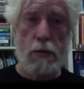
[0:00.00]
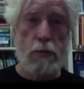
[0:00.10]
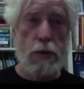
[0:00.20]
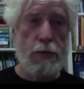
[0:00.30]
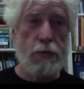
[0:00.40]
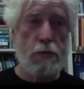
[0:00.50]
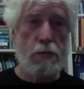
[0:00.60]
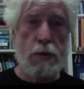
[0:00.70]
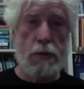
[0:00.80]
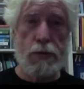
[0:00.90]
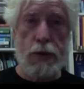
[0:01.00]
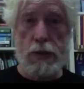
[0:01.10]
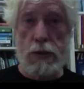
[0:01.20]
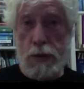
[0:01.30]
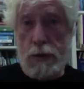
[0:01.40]
We have to build
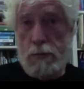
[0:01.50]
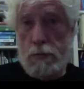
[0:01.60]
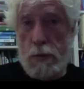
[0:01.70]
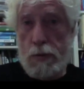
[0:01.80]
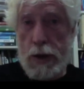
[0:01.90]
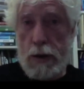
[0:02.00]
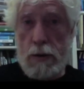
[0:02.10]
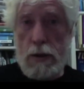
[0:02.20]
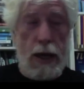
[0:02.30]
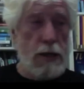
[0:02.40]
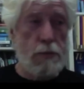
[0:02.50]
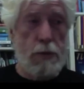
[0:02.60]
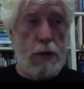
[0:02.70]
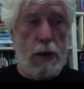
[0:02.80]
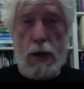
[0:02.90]
things to be repaired and last. I
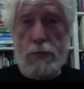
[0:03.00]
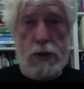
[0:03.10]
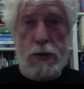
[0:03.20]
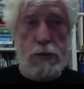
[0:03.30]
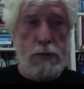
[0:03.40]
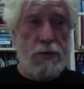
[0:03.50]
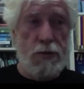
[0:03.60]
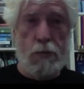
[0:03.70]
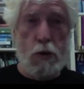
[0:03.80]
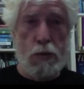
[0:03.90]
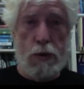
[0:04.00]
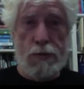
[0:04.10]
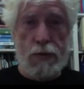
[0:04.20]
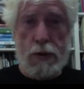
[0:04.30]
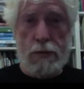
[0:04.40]
mean, my mom's toaster is far more
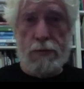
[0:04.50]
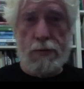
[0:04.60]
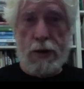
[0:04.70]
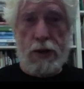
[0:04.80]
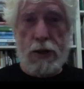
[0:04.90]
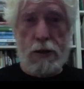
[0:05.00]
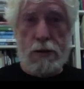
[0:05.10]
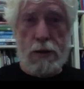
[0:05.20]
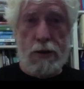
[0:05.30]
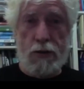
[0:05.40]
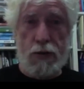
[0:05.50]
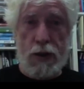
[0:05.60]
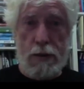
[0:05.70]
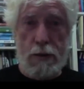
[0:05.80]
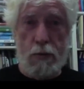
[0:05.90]
beautiful and functional than this
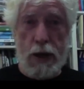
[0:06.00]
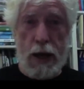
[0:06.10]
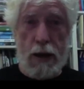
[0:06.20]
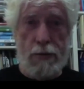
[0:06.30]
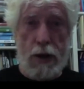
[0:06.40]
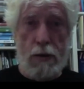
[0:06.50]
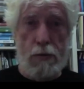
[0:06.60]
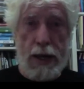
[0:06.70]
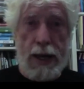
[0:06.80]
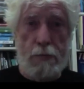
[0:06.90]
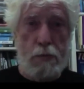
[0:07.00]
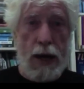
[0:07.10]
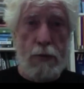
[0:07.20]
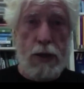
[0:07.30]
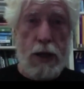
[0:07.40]
thing that we have. But I can't
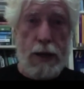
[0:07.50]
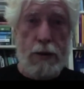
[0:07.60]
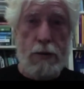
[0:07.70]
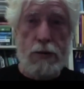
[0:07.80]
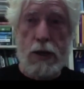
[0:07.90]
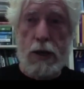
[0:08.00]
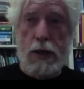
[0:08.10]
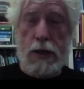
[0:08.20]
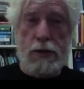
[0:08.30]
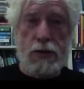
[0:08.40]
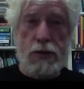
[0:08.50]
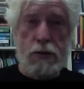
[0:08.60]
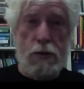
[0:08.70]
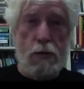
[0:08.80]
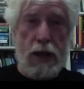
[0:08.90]
buy one like hers because
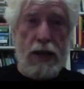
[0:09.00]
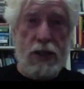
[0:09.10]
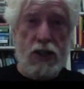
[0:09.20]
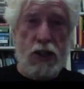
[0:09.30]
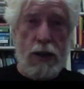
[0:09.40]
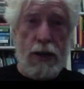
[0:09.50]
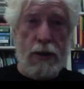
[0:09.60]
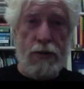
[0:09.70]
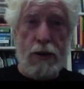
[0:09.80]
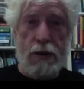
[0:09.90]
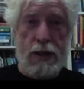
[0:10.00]
they're all plastic junk out there.